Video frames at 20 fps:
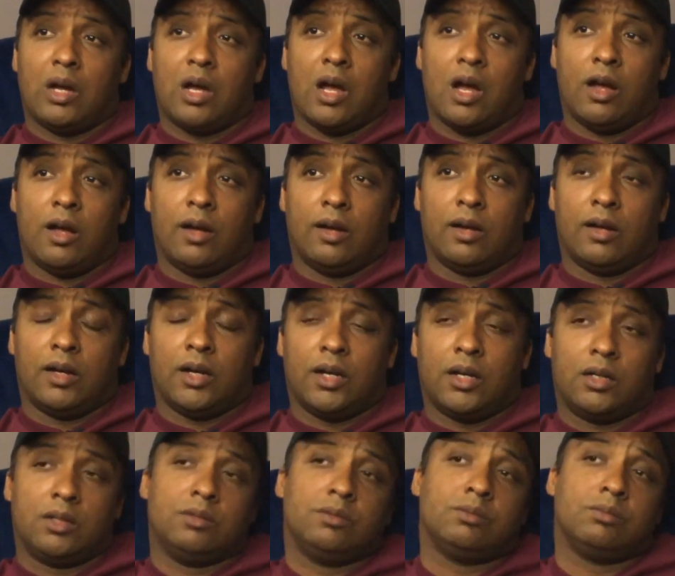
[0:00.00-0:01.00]

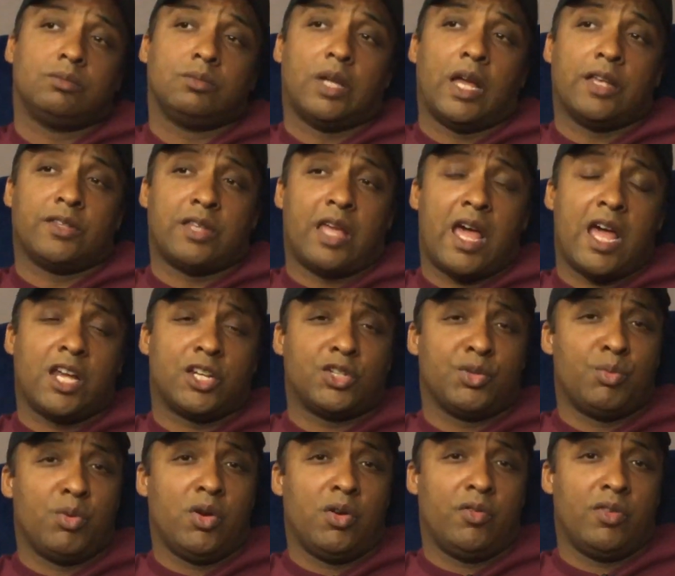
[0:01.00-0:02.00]
as an
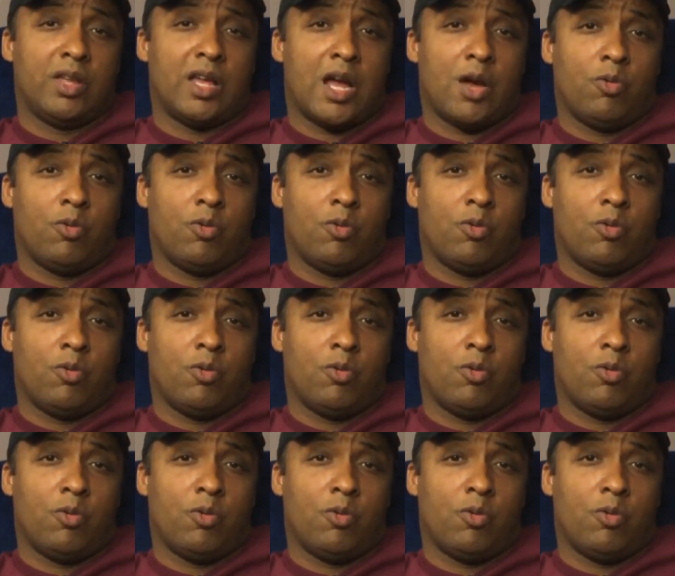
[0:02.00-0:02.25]
action movie,